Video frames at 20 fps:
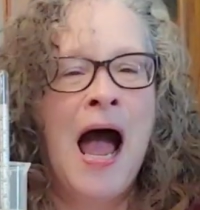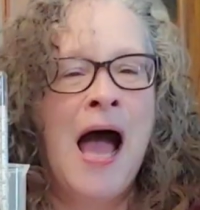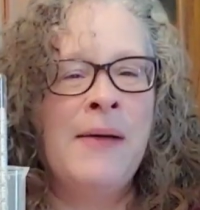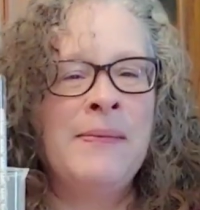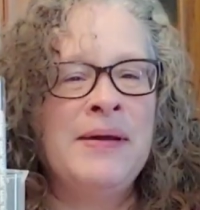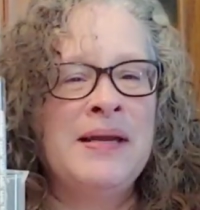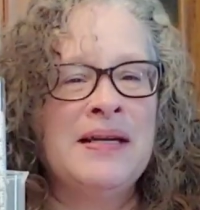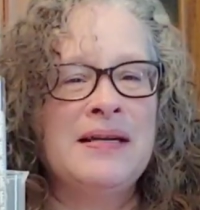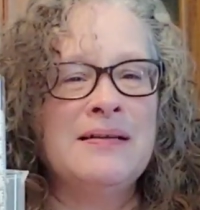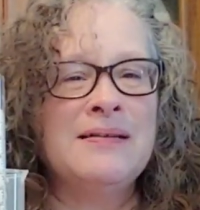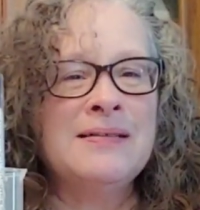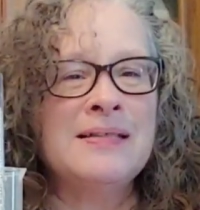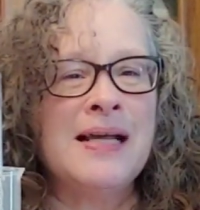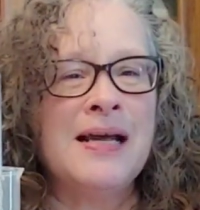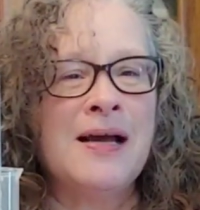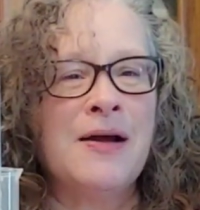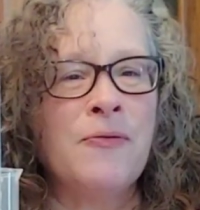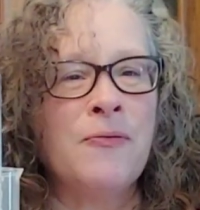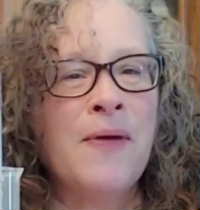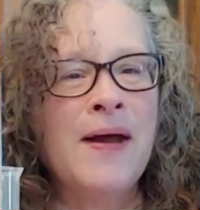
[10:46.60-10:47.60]
I mean, it looked
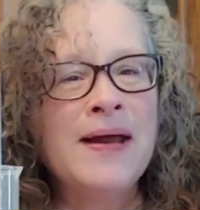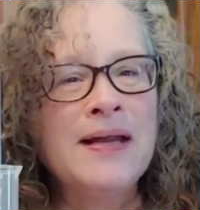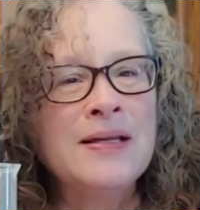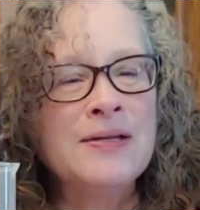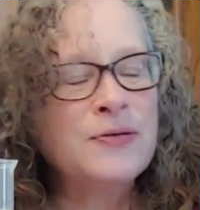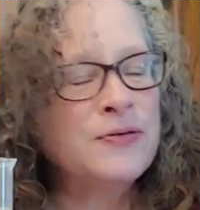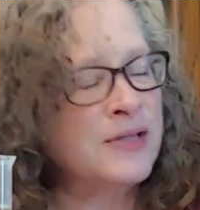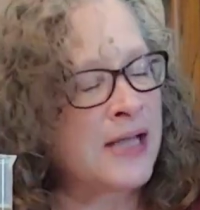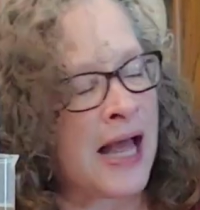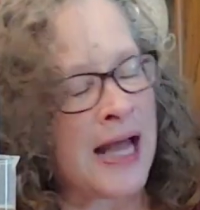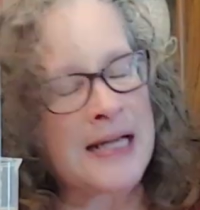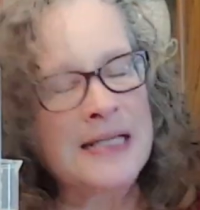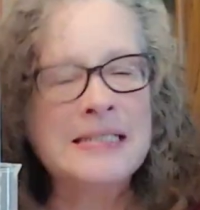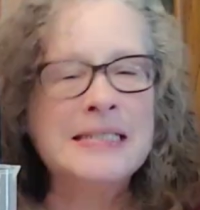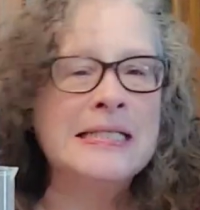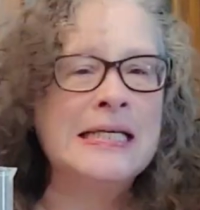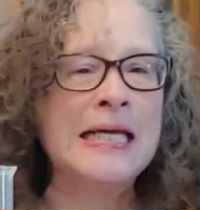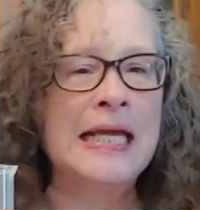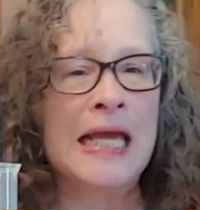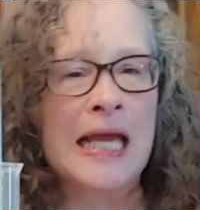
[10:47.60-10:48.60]
like a regular kind of
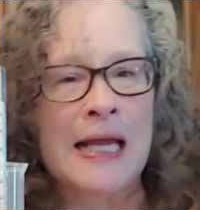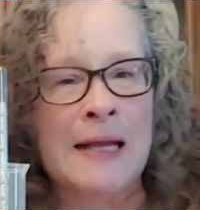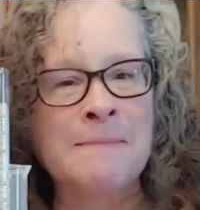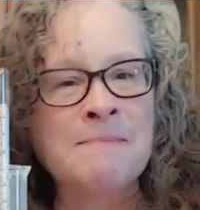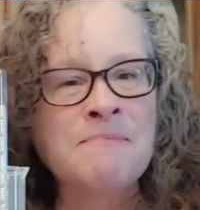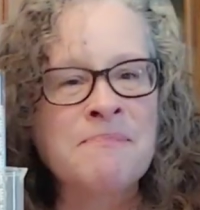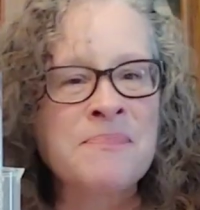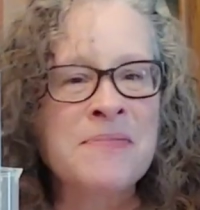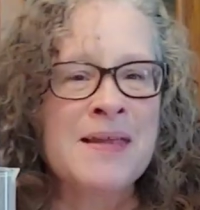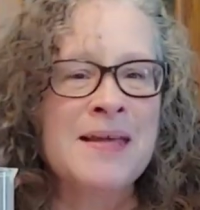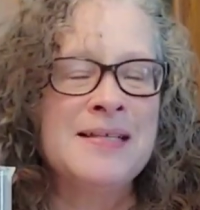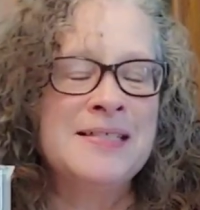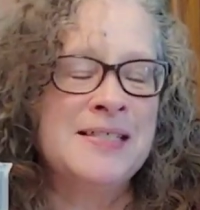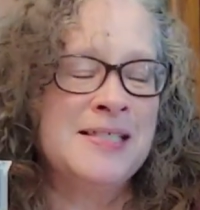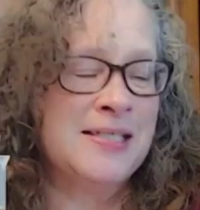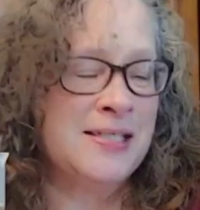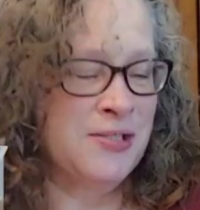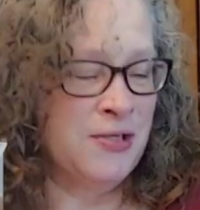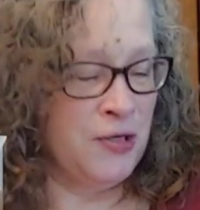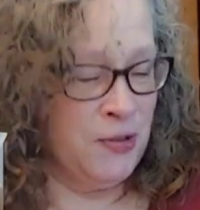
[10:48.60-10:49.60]
tea
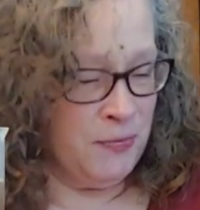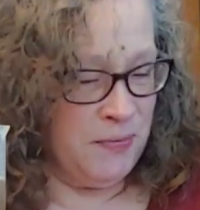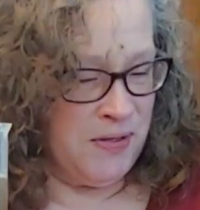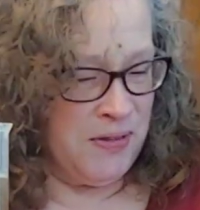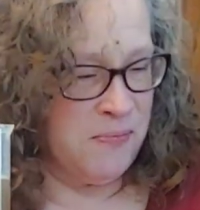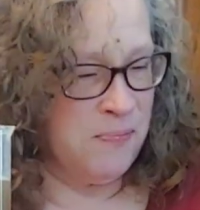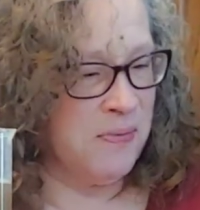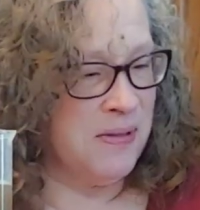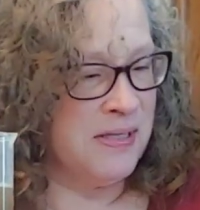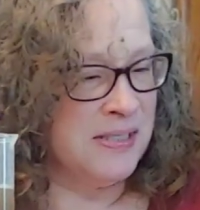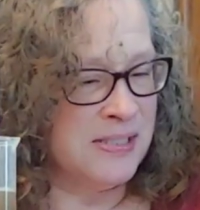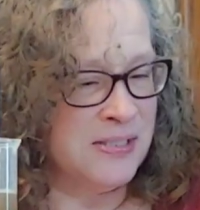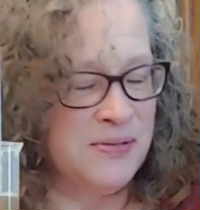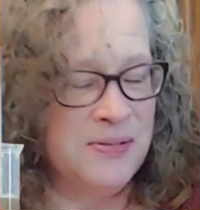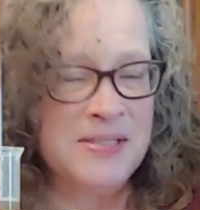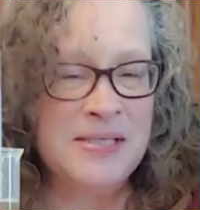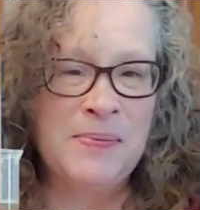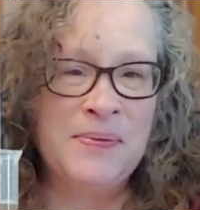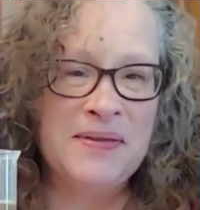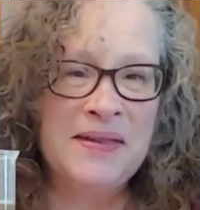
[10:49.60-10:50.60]
to start with. As soon
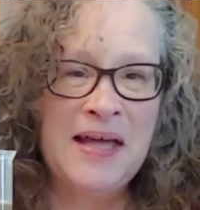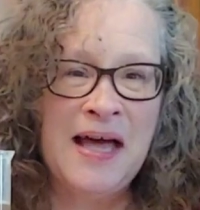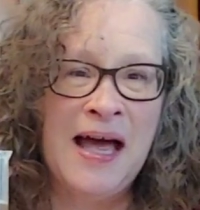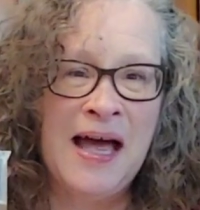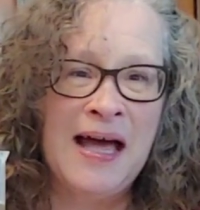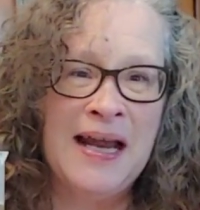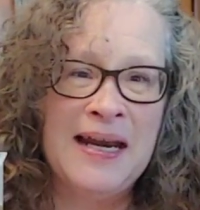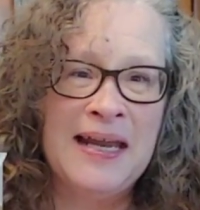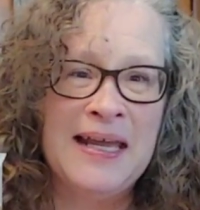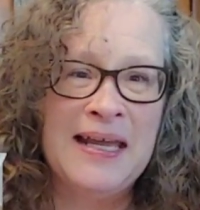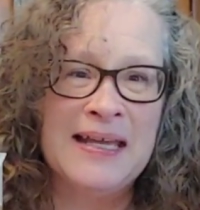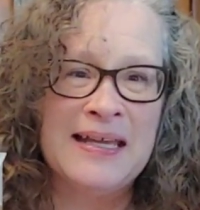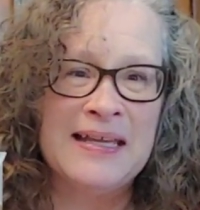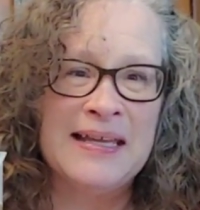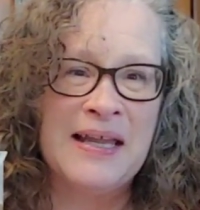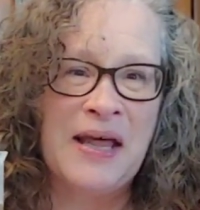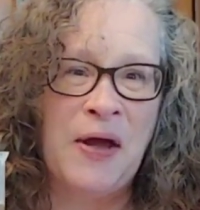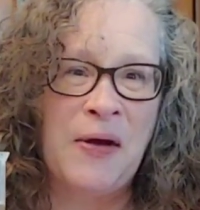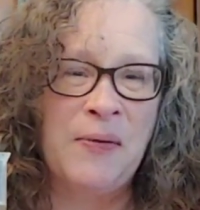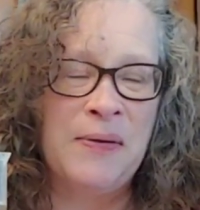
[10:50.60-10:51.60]
as I put the honey
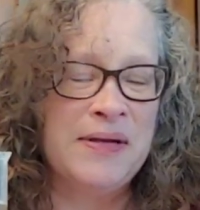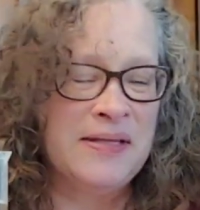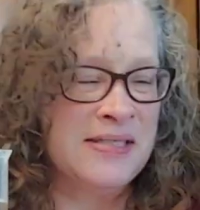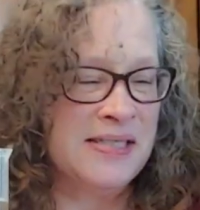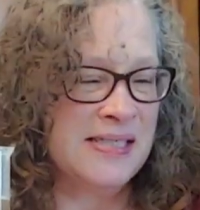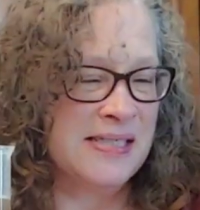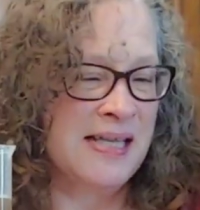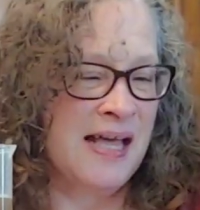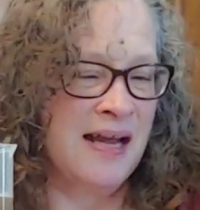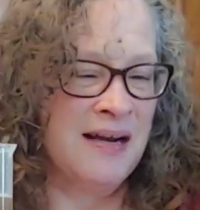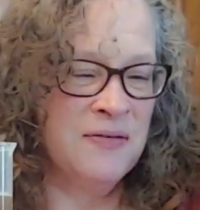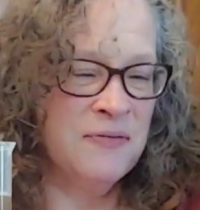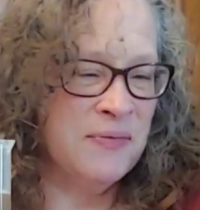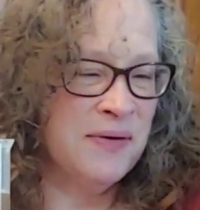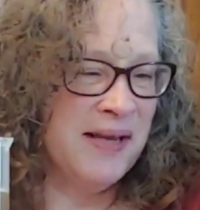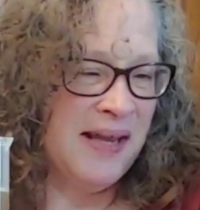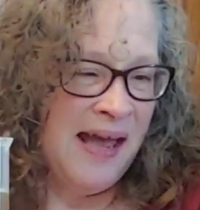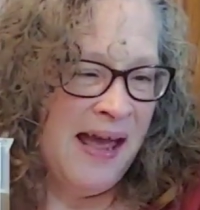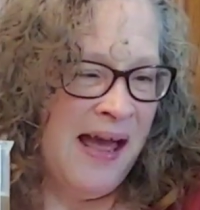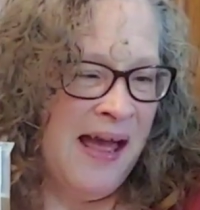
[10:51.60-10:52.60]
in, though, it just kind of
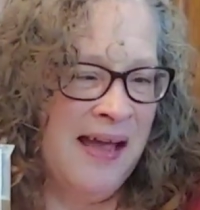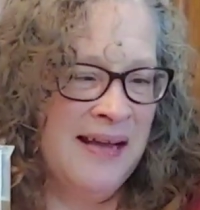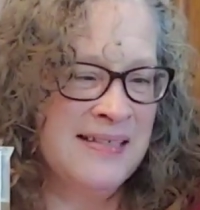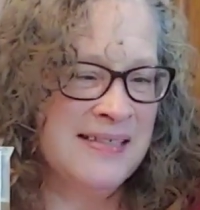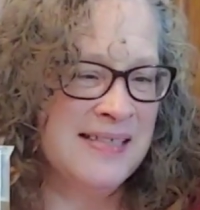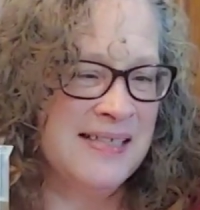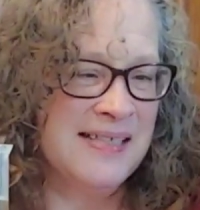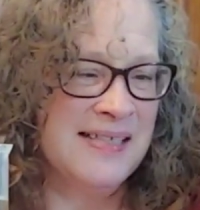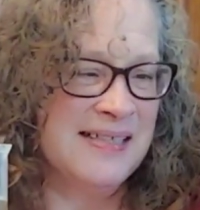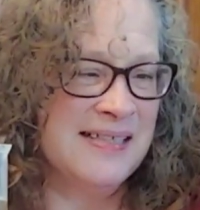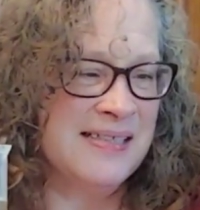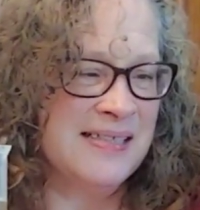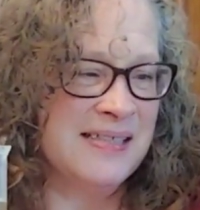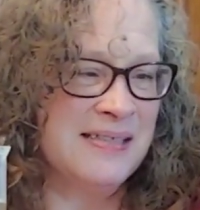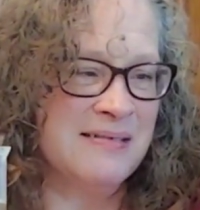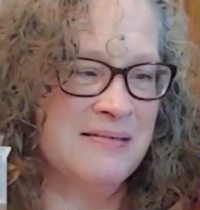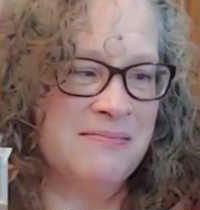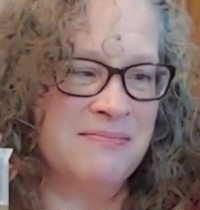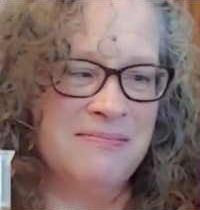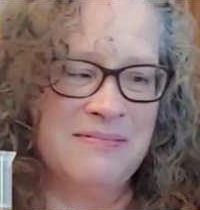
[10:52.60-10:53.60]
reacted.
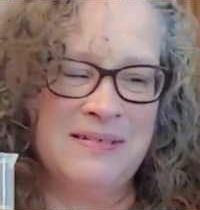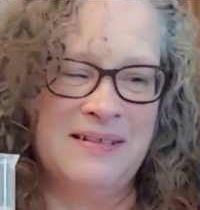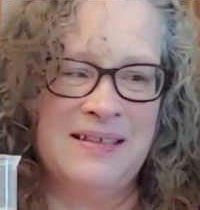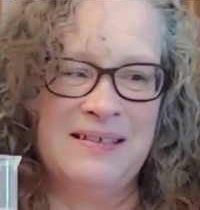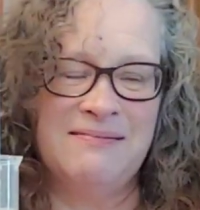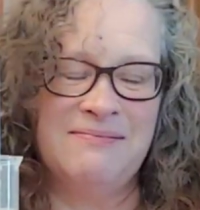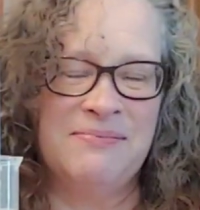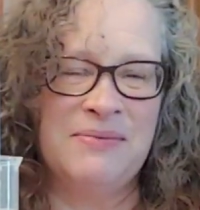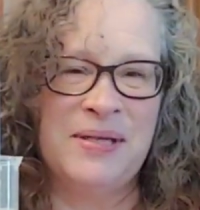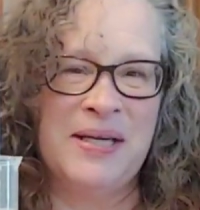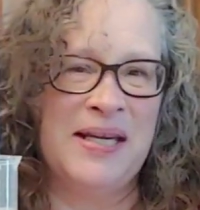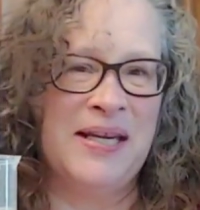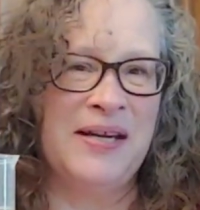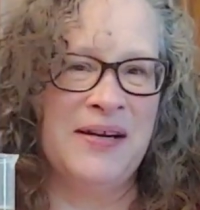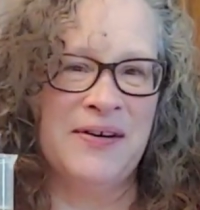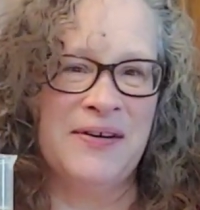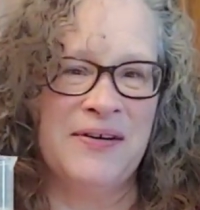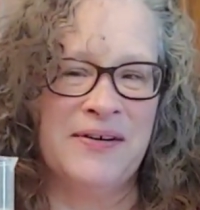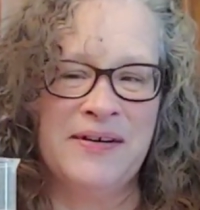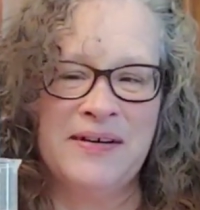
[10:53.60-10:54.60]
It's really
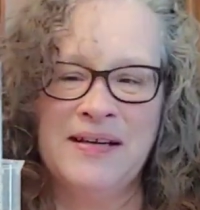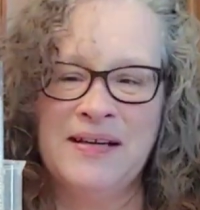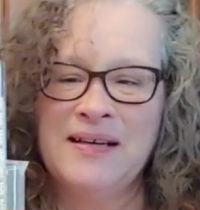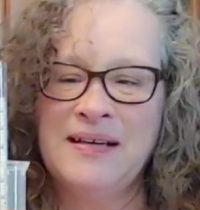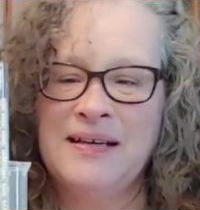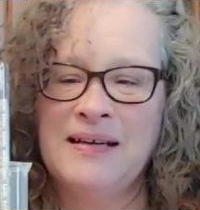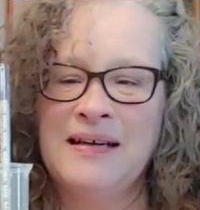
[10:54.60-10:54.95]
weird.